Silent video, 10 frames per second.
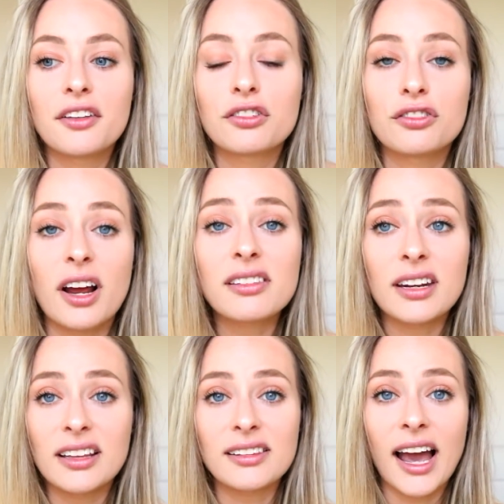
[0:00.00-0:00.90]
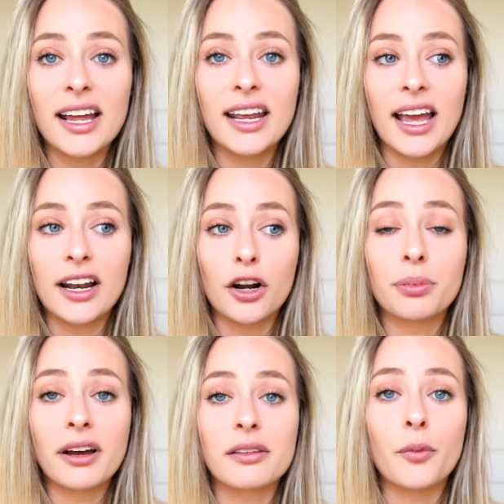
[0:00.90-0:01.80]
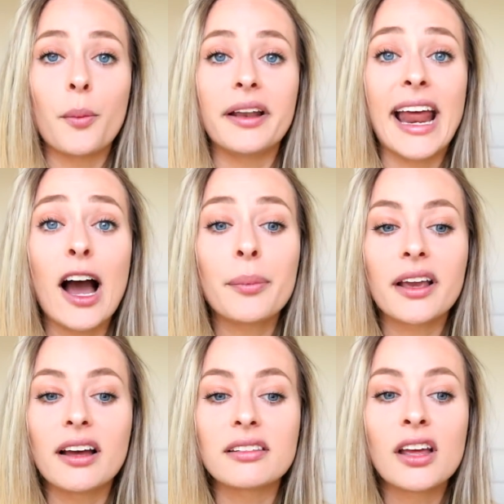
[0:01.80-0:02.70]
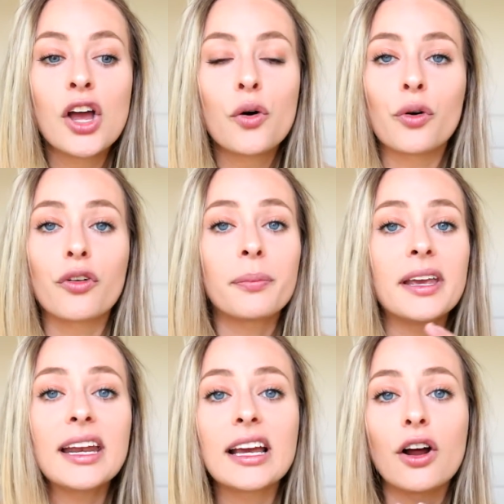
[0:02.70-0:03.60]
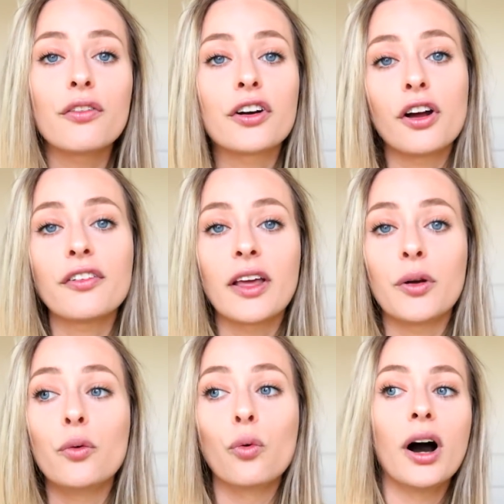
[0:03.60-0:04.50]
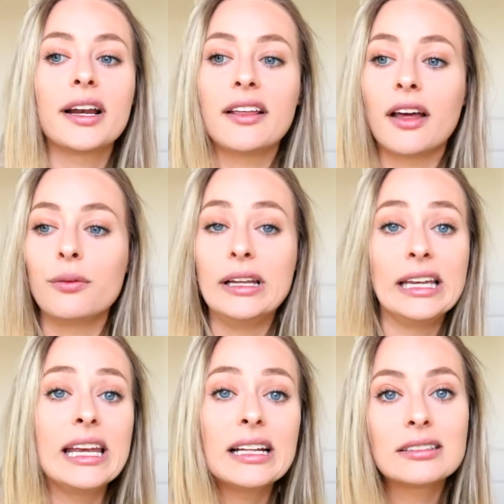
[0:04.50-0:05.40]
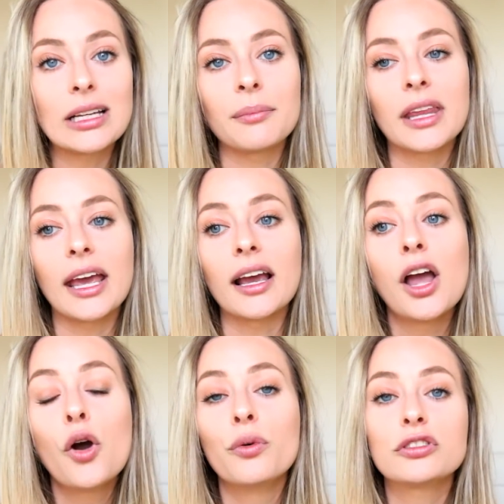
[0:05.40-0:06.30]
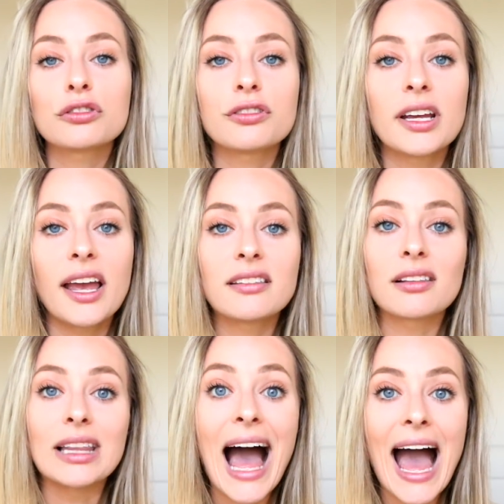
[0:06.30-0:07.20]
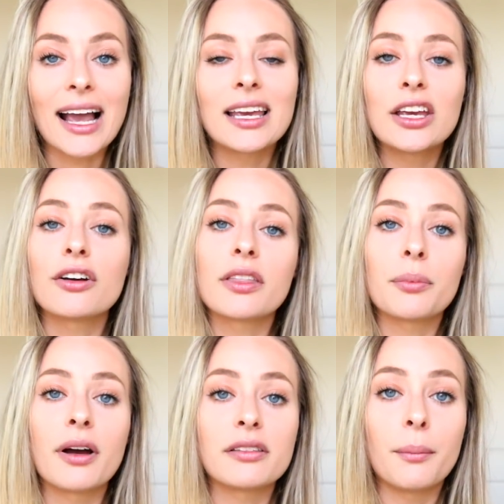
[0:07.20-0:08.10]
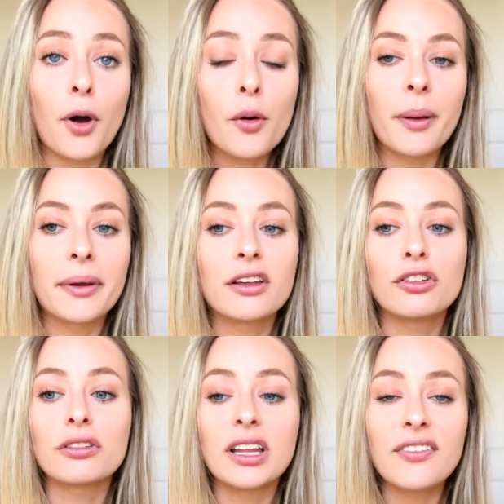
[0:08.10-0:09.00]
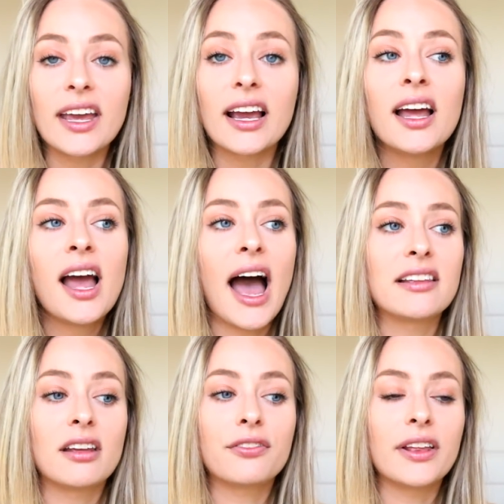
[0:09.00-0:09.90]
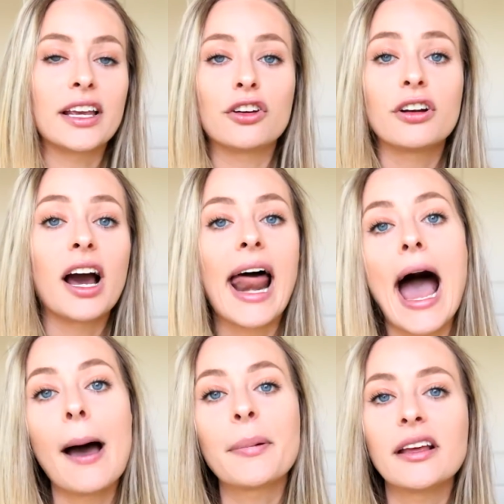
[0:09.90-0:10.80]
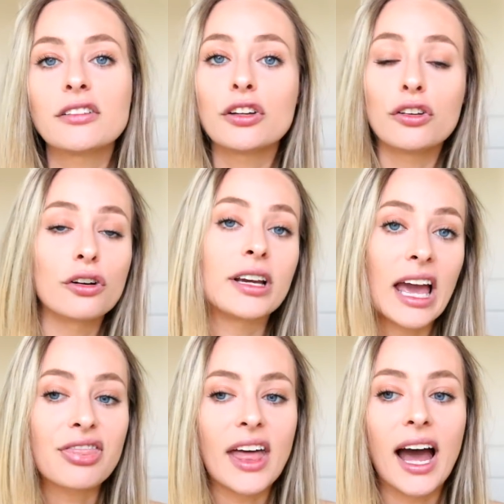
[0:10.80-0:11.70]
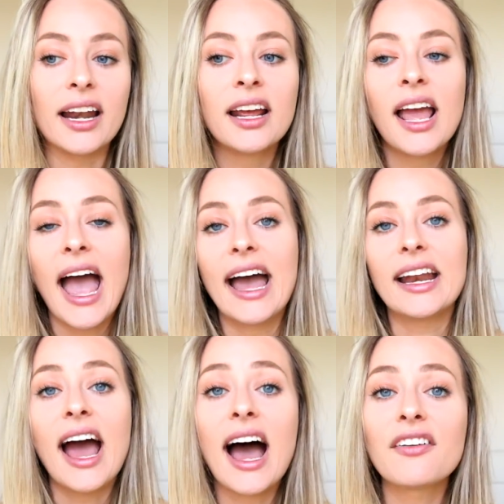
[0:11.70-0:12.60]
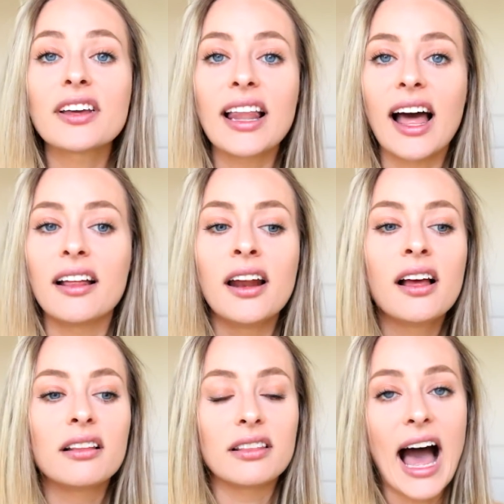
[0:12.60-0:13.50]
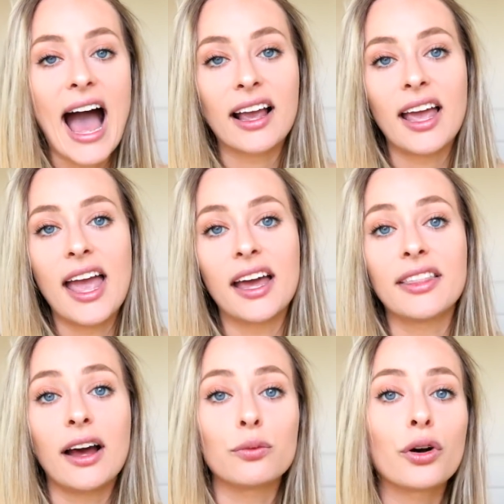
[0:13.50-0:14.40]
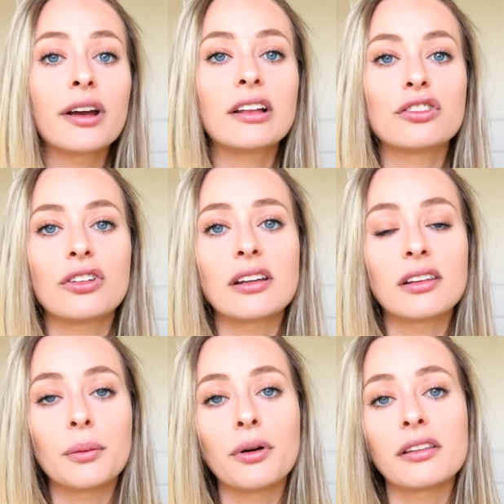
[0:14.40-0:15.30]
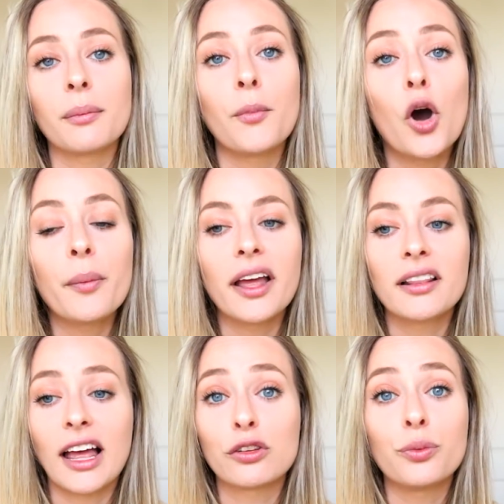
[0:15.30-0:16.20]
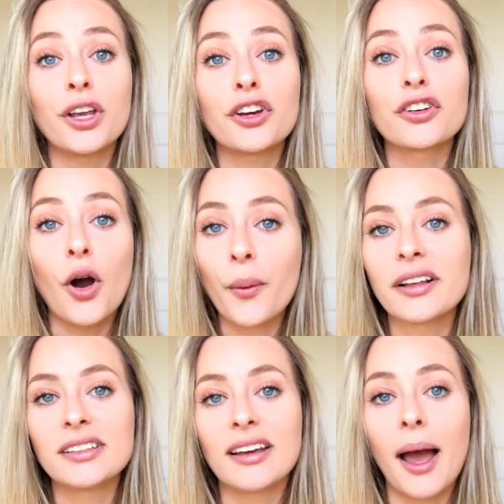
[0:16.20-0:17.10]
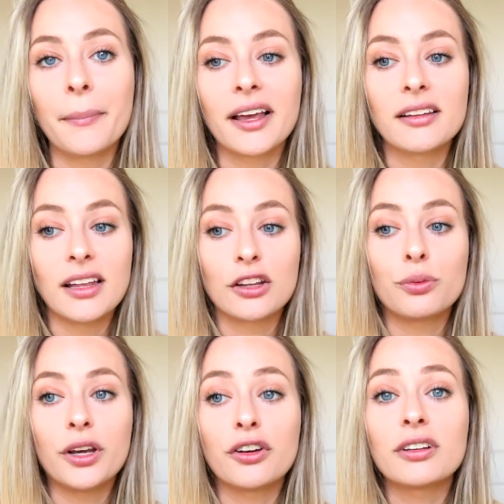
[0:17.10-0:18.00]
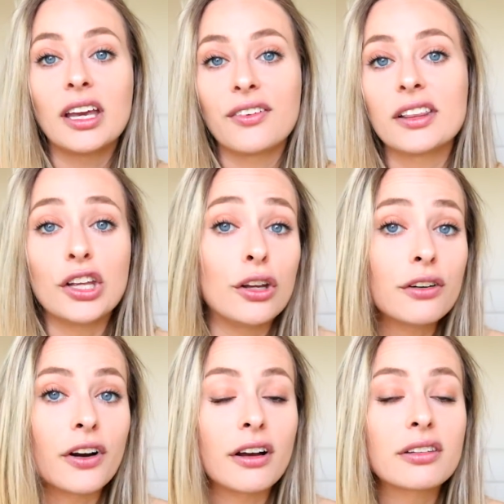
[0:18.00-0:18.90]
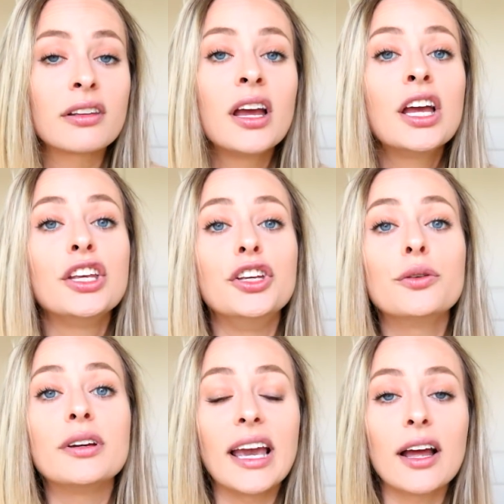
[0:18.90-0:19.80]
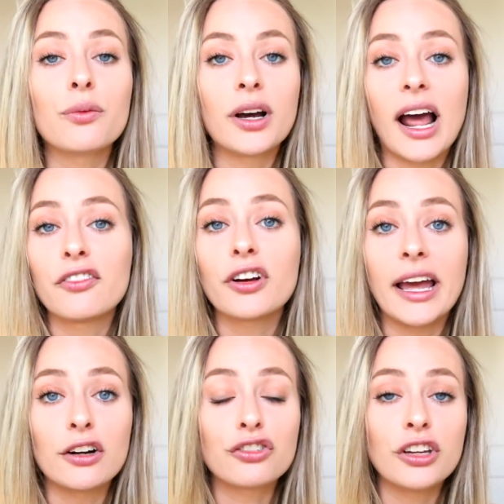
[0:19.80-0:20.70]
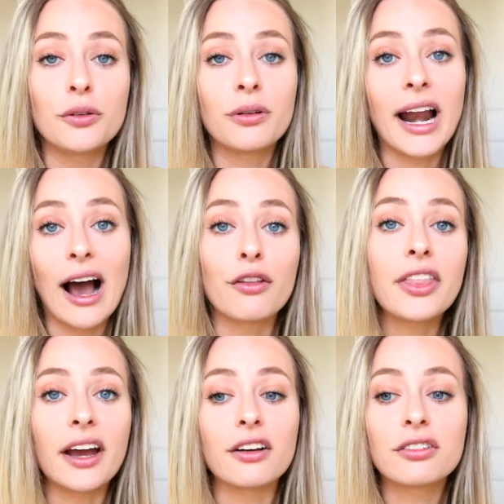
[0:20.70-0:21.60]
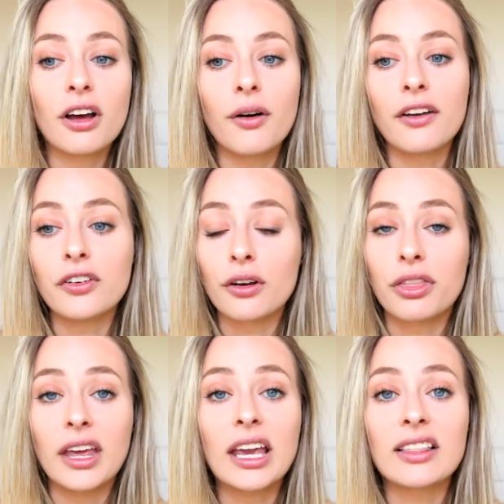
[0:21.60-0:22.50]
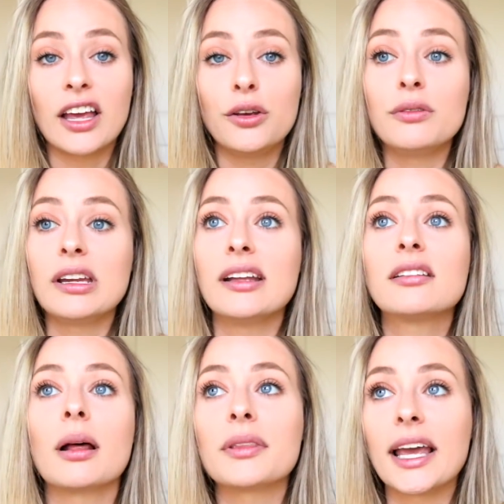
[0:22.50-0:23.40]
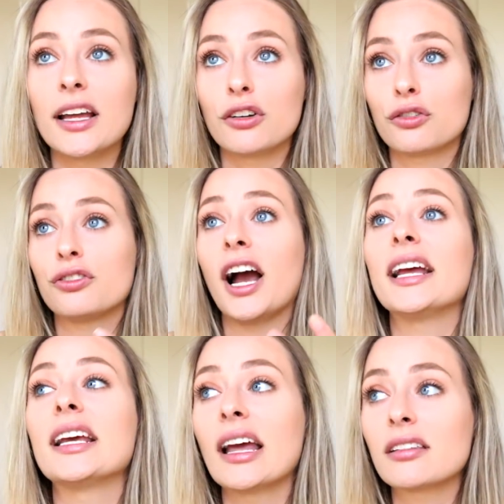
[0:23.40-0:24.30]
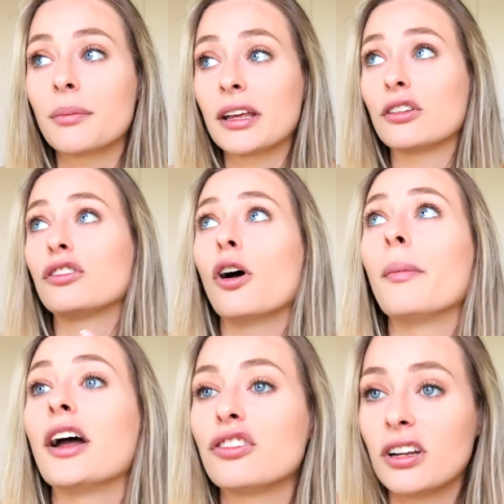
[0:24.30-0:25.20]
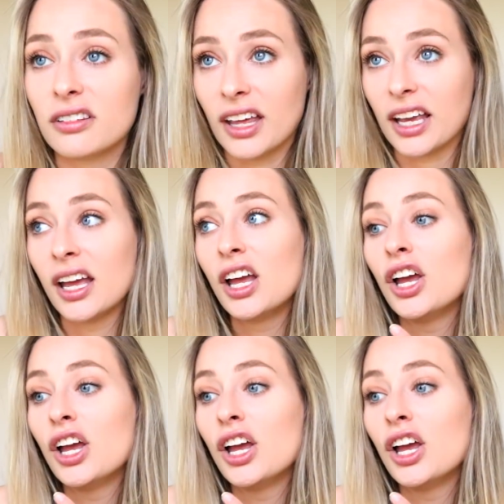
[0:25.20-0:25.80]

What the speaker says: this stress and anxiety in our present moment now, because we're repeating it over and over that we want and that we need something, which creates lack here in the present moment, because you're living as if like you're not happy until you'll get that. And having that lack and that worry and stress in the present moment, that's what you're going to get, because that's what you're giving the universe. You get whatever energy you put out there. So if you're thinking that you need something and you're trying to get something so much, and it's like